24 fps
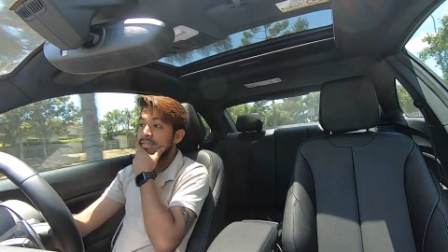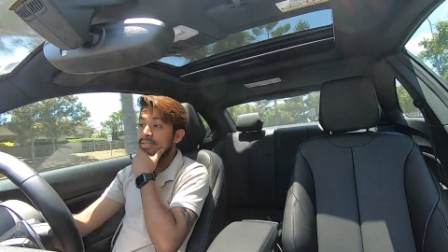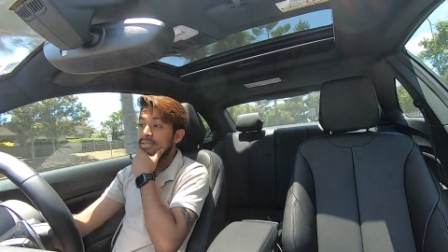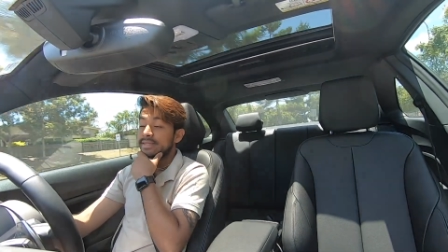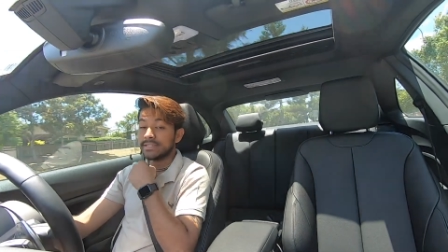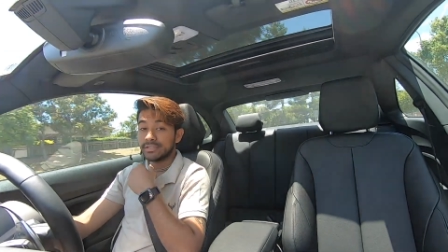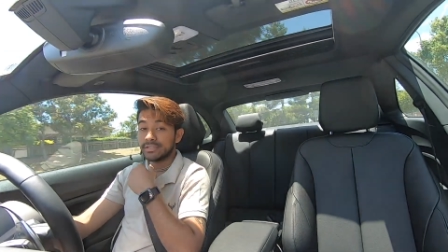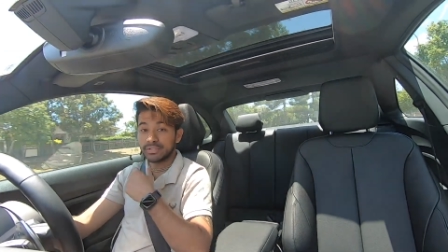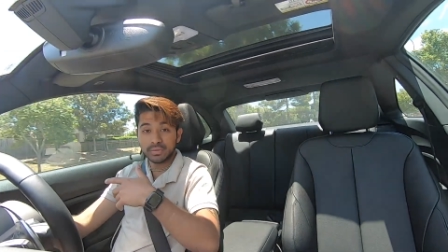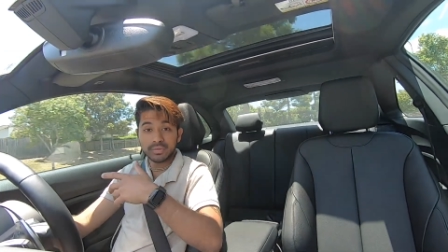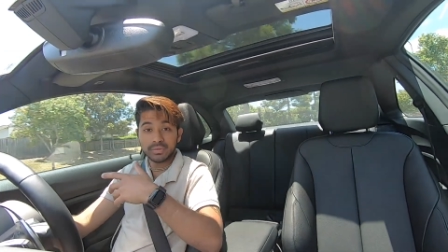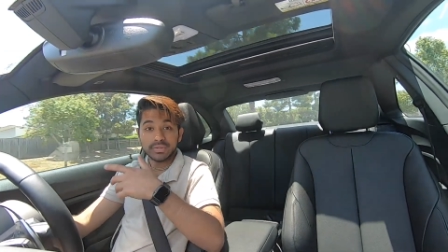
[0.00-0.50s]

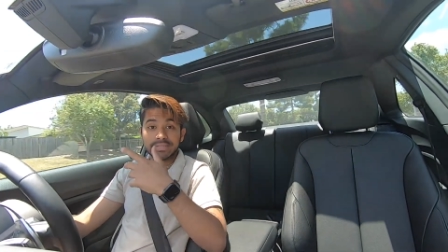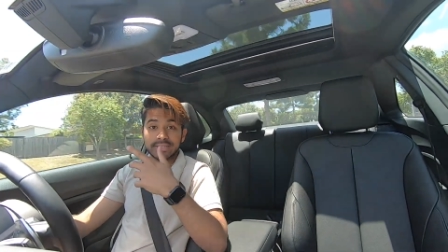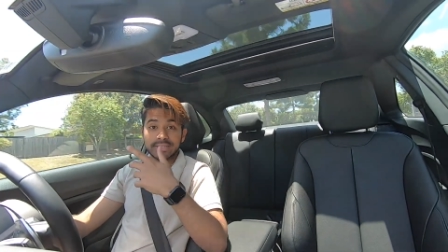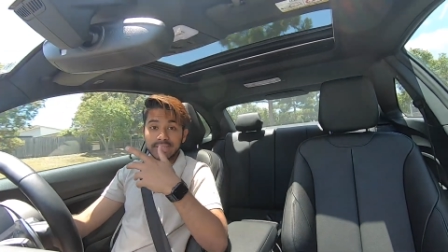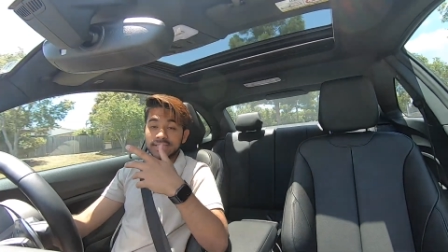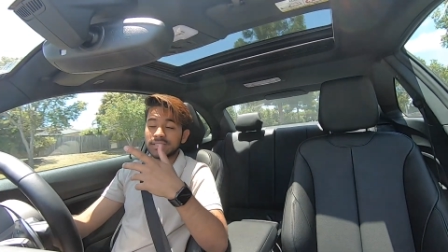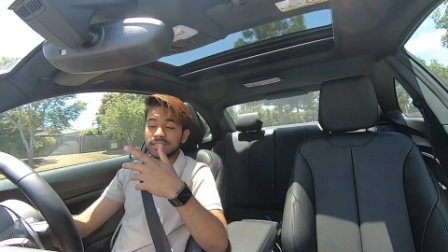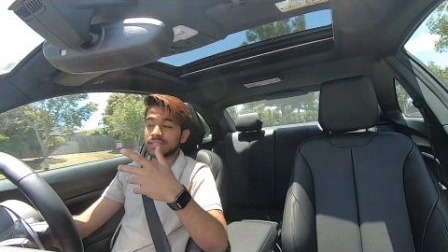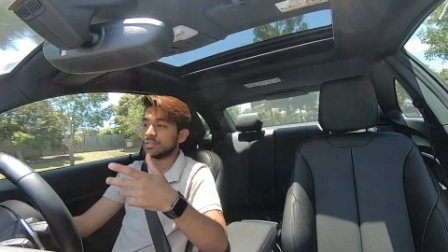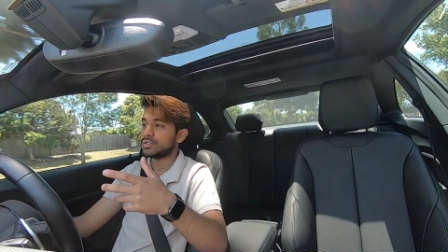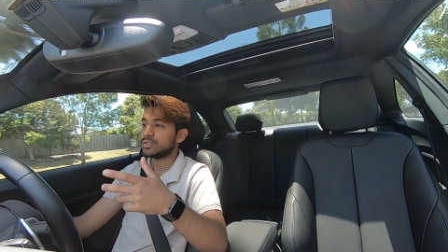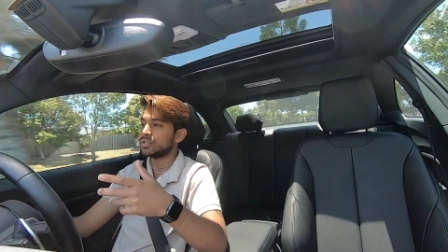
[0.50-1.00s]
they do a
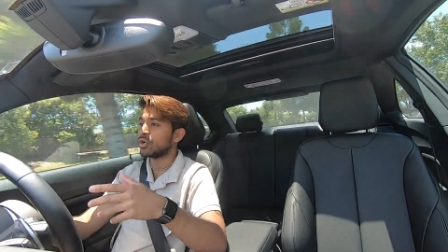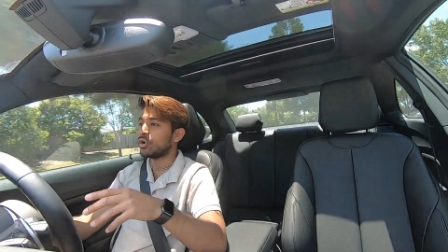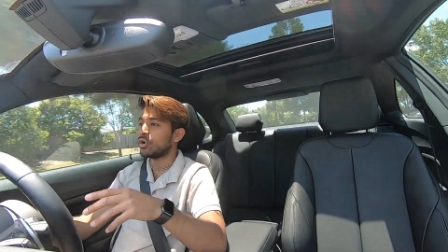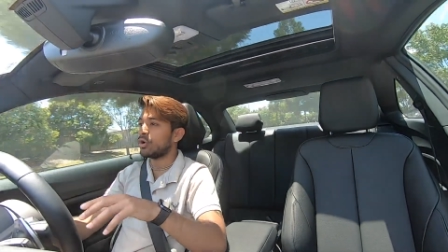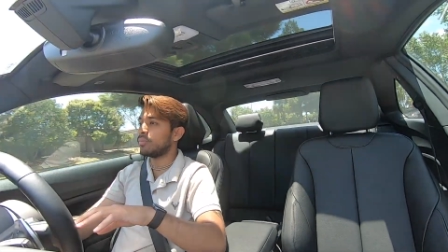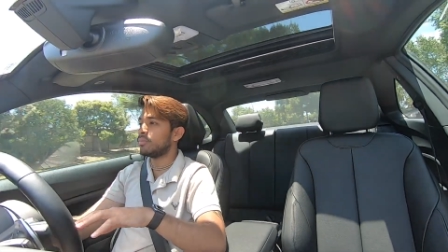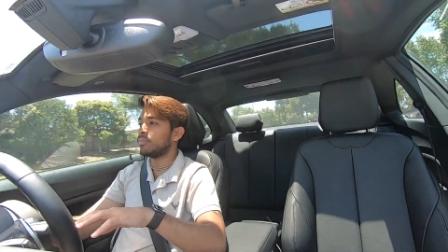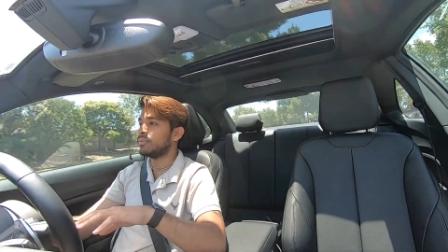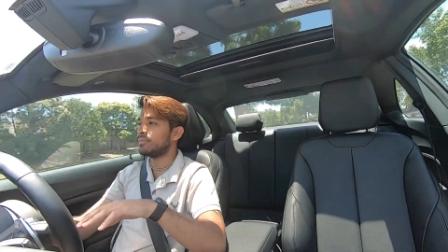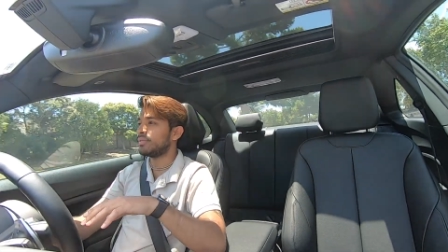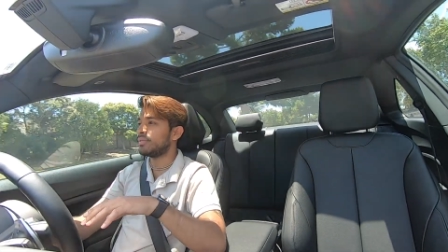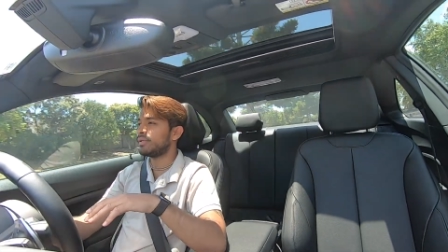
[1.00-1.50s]
decent
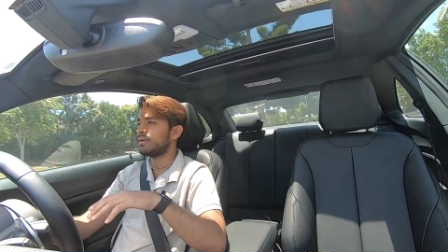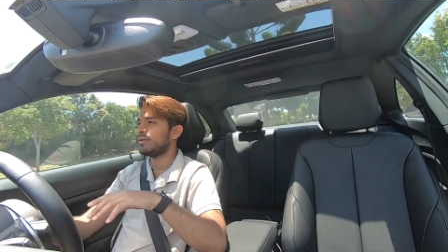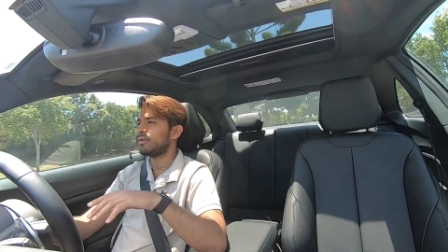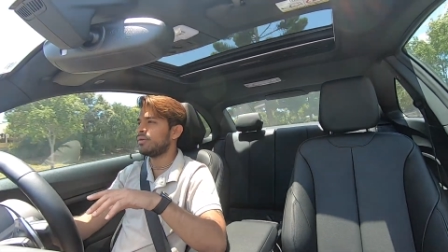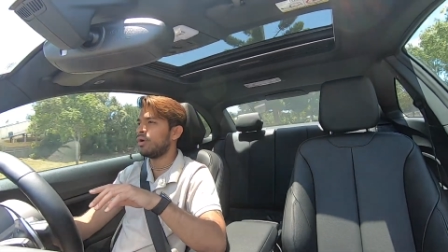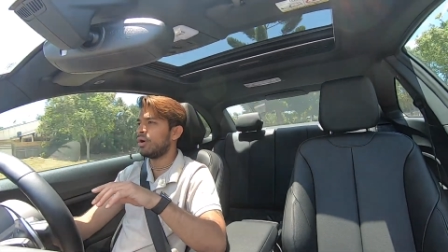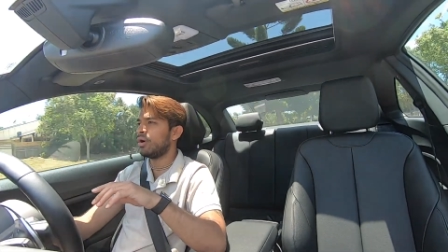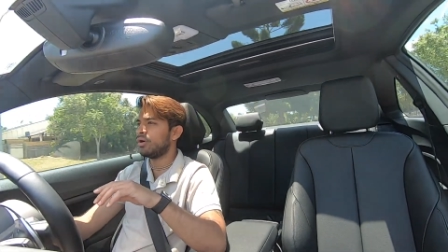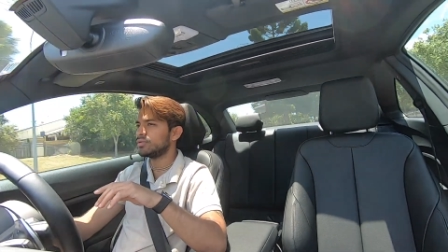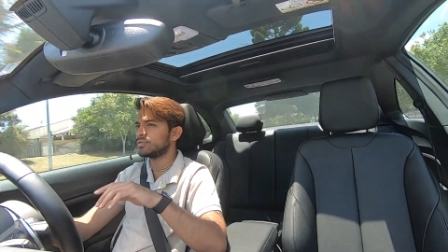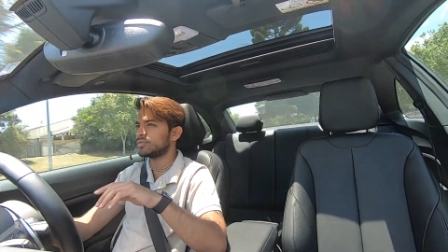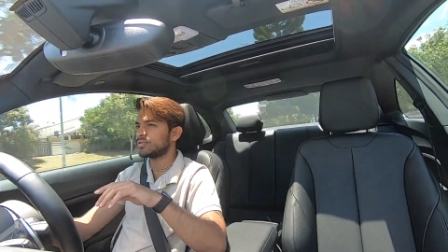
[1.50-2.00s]
job. They're
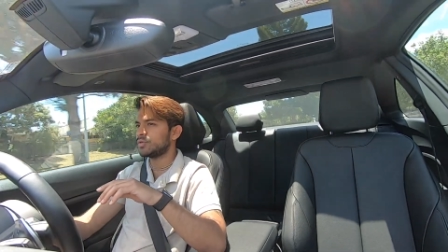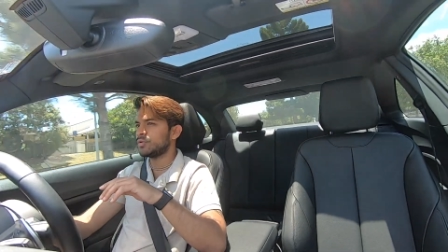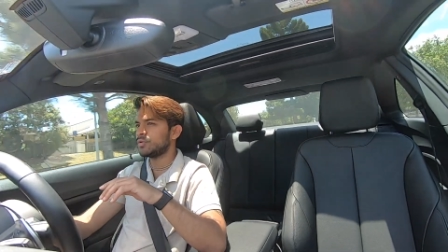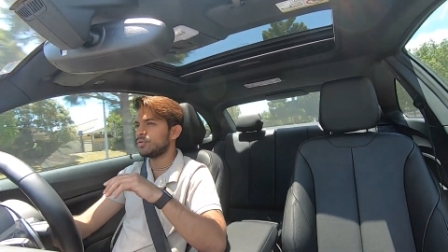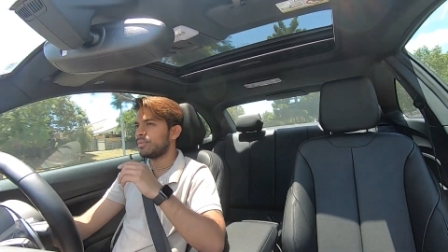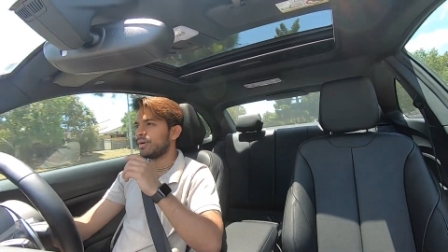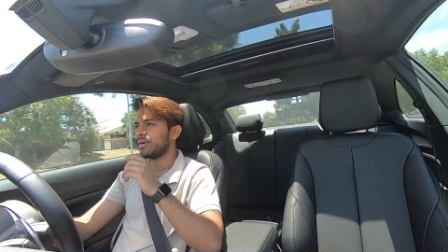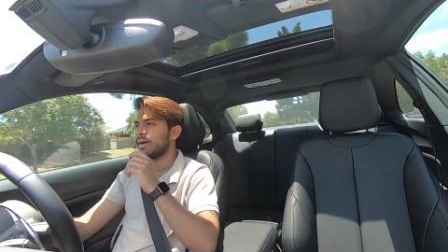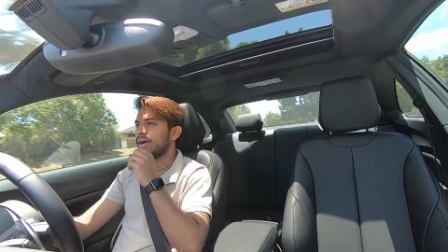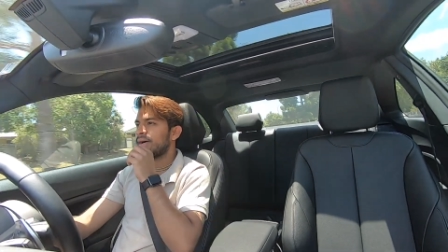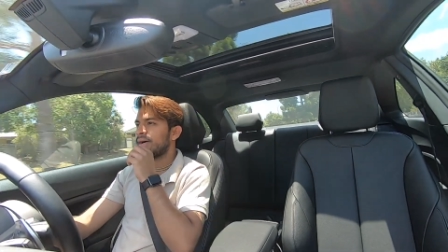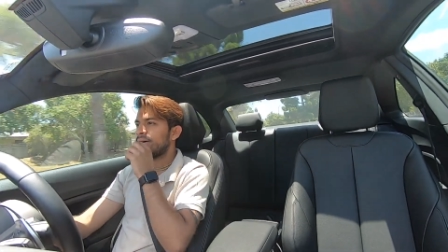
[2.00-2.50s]
not too
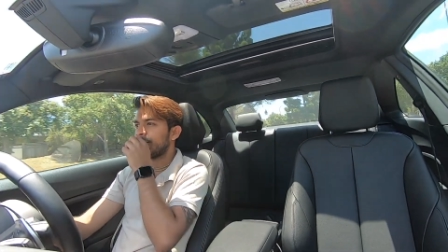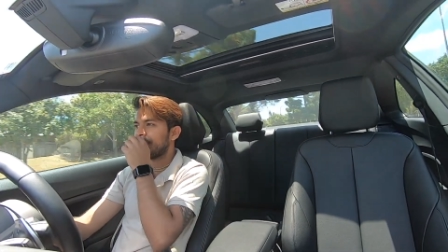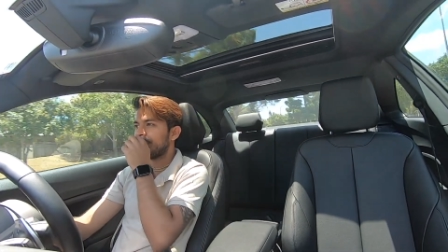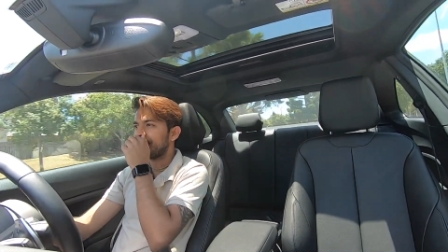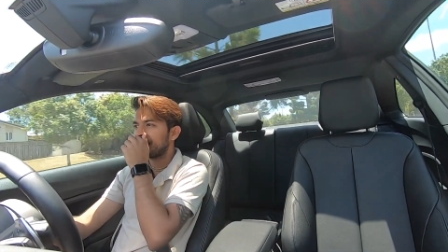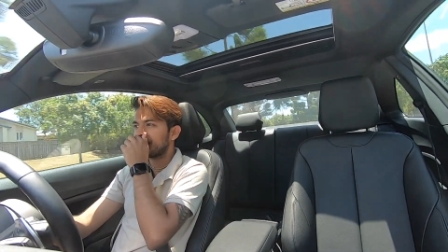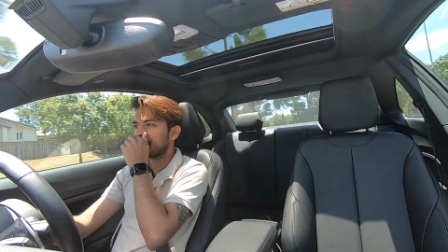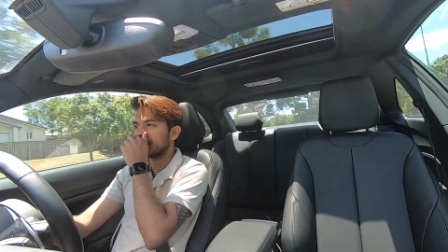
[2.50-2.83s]
bad.